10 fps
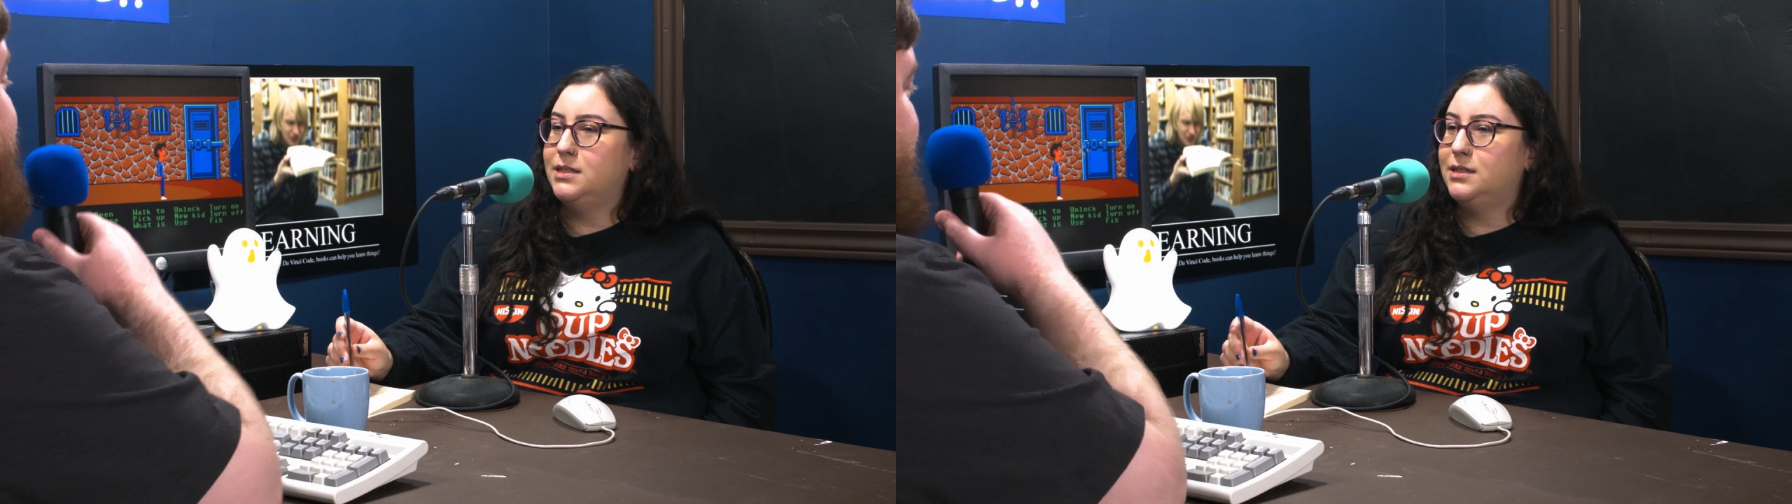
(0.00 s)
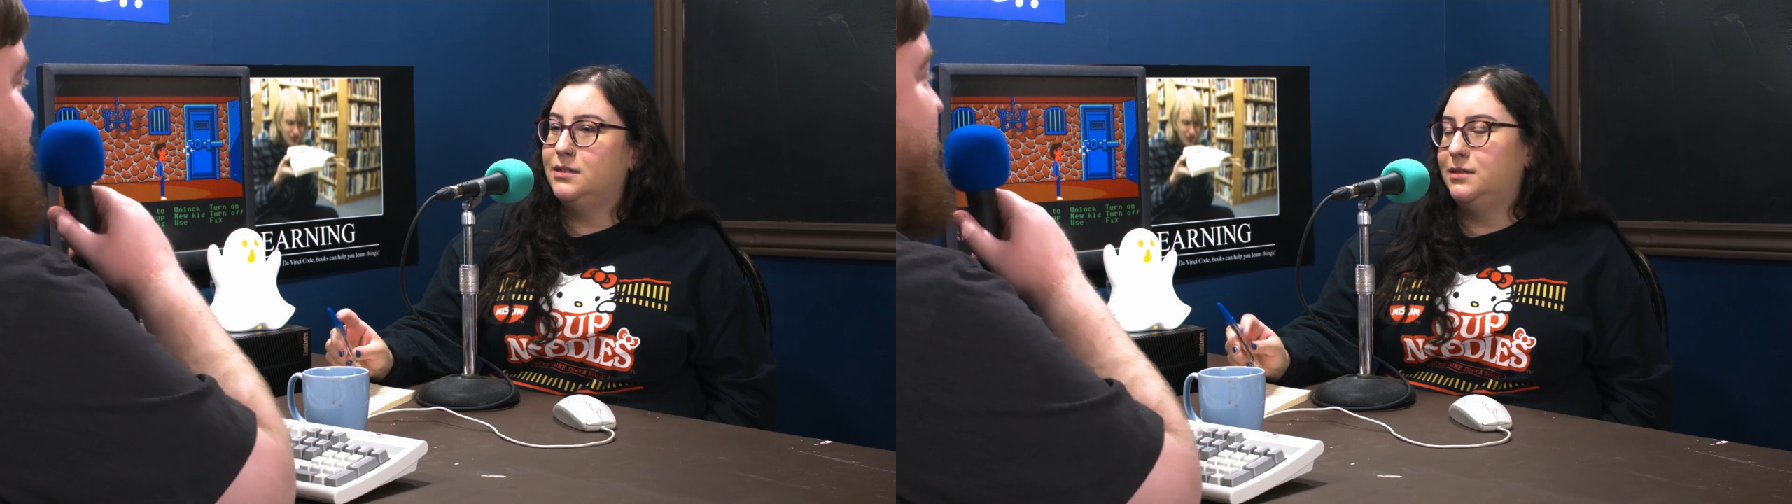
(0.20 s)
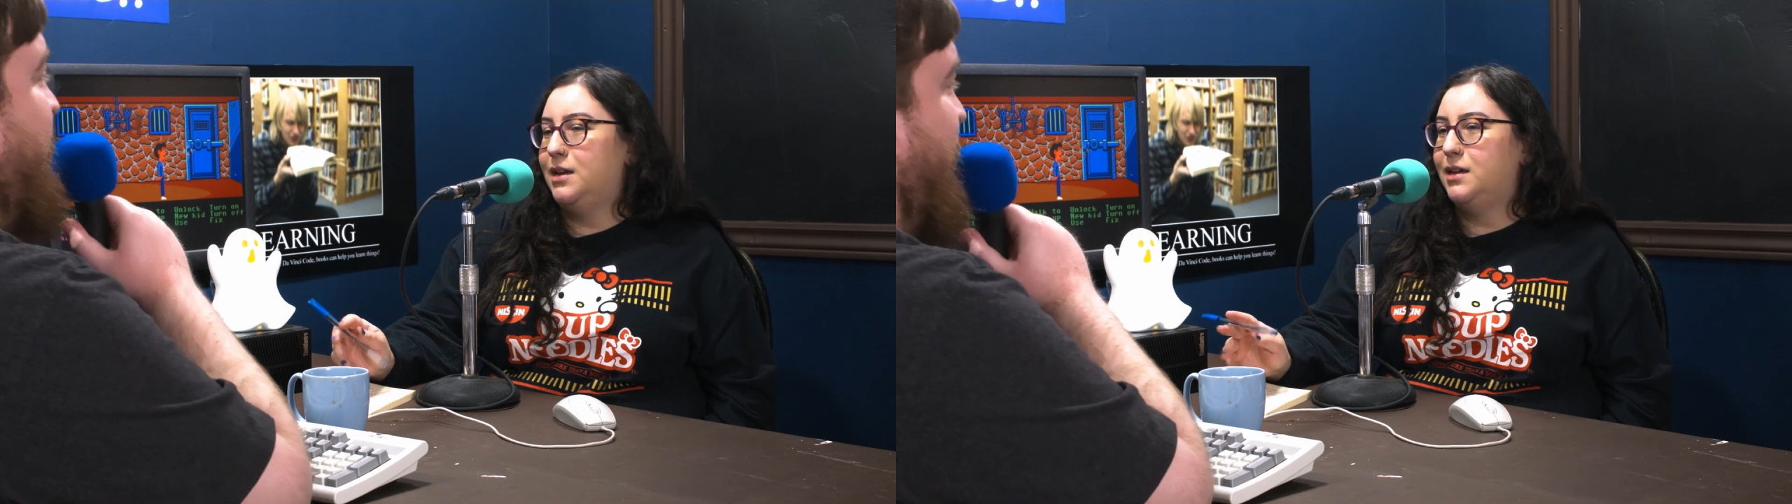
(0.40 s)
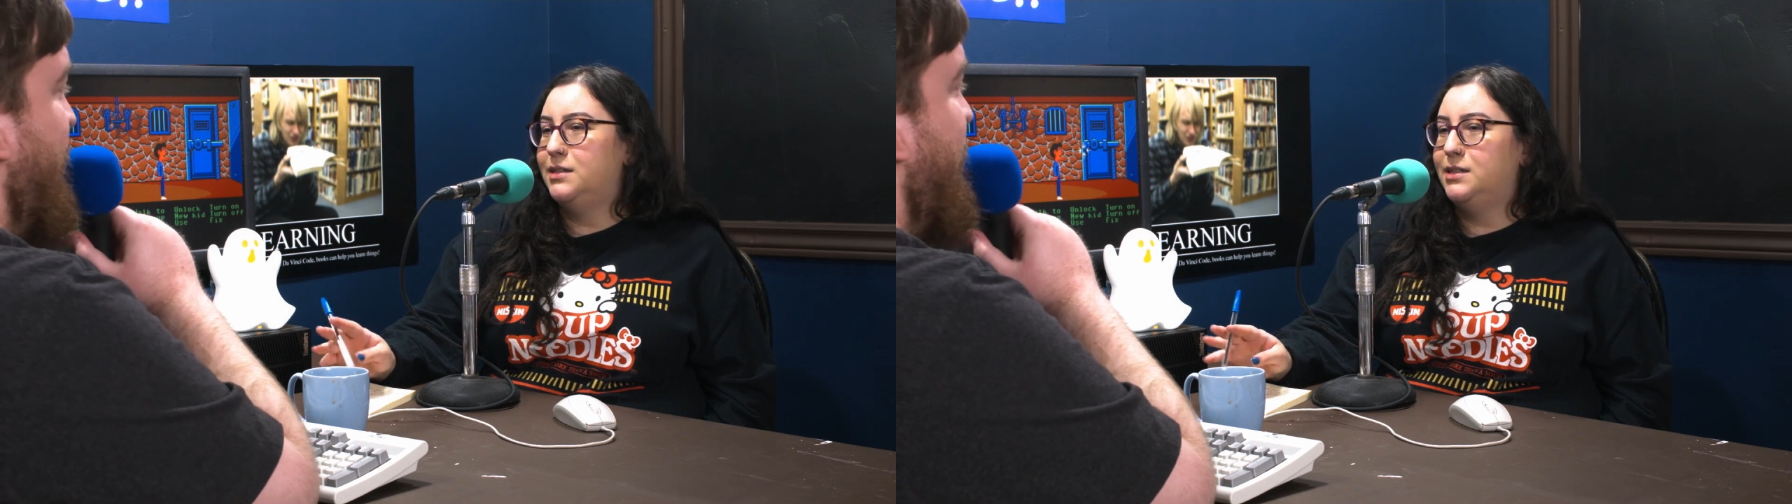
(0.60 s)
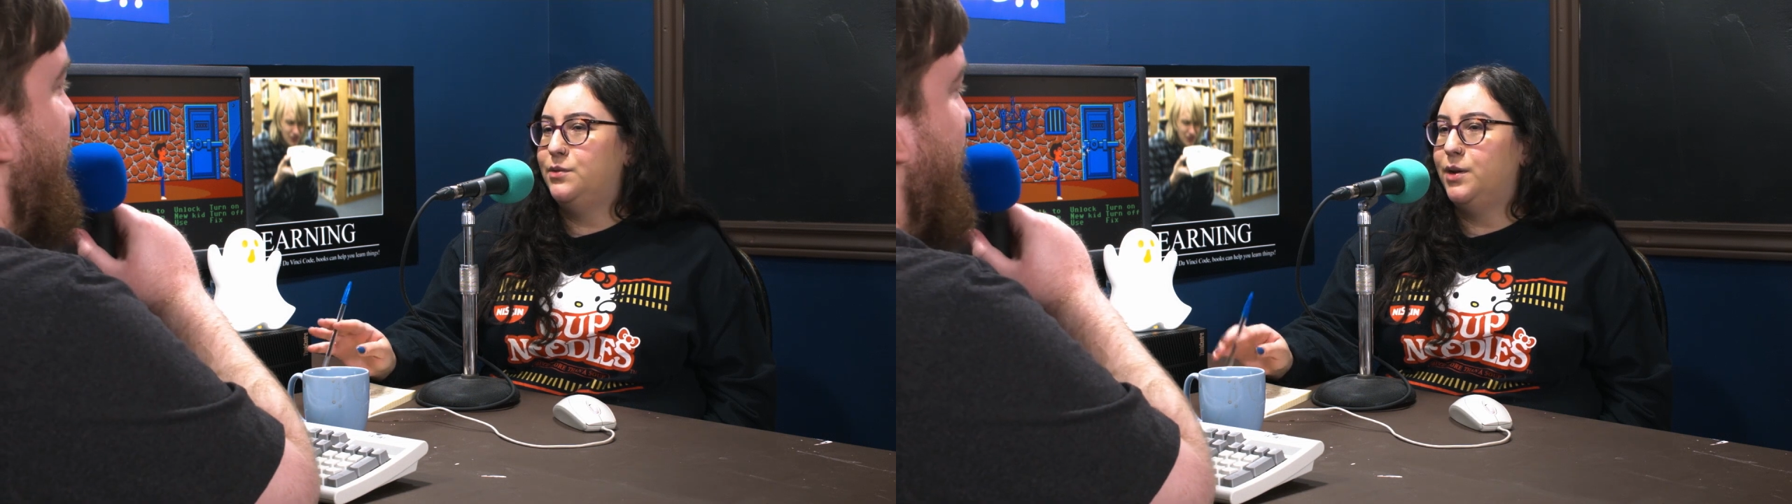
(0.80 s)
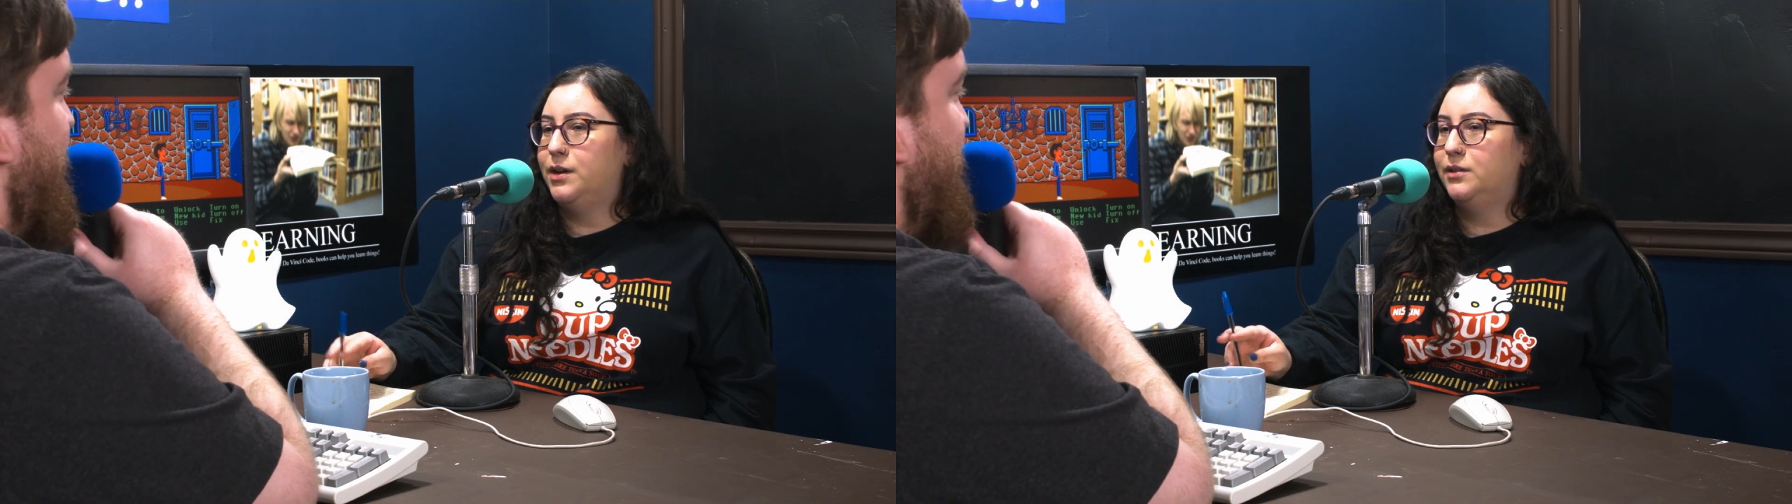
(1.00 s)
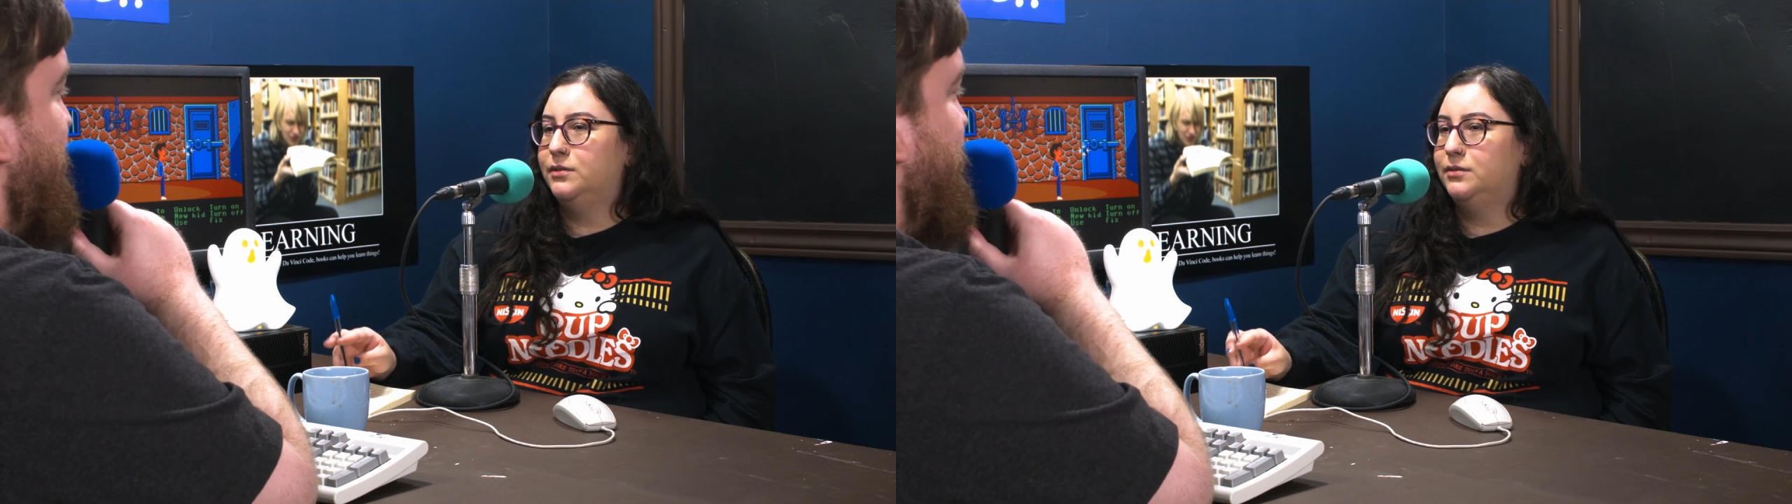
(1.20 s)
I can see why.